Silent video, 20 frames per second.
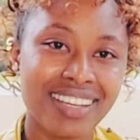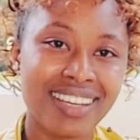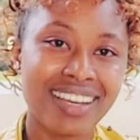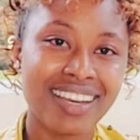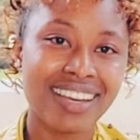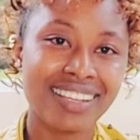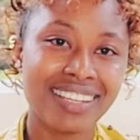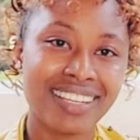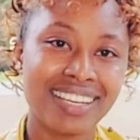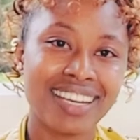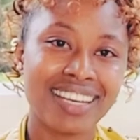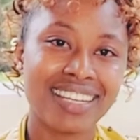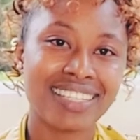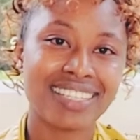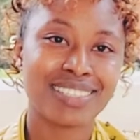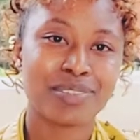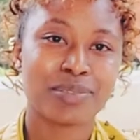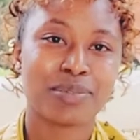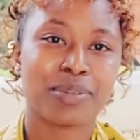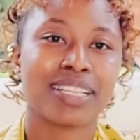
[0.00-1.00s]
Hi
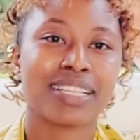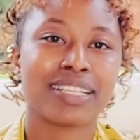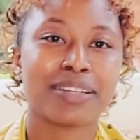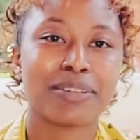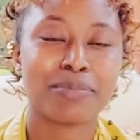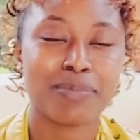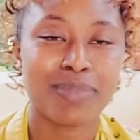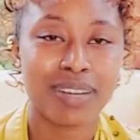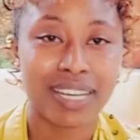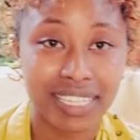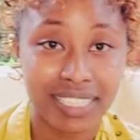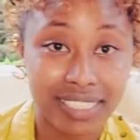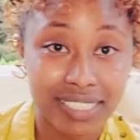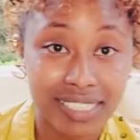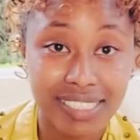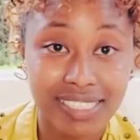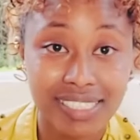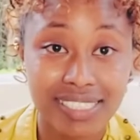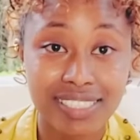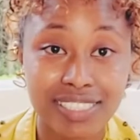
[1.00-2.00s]
guys, welcome back.
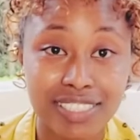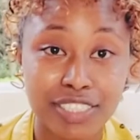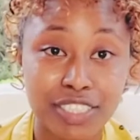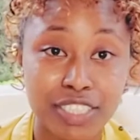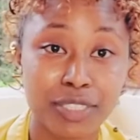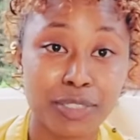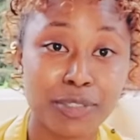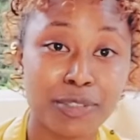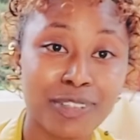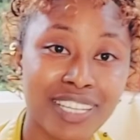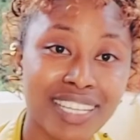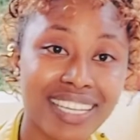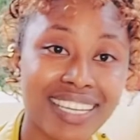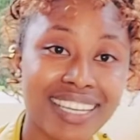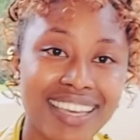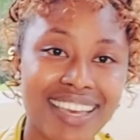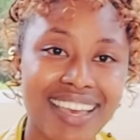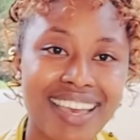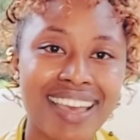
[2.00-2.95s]
This is Eugene Ngugi,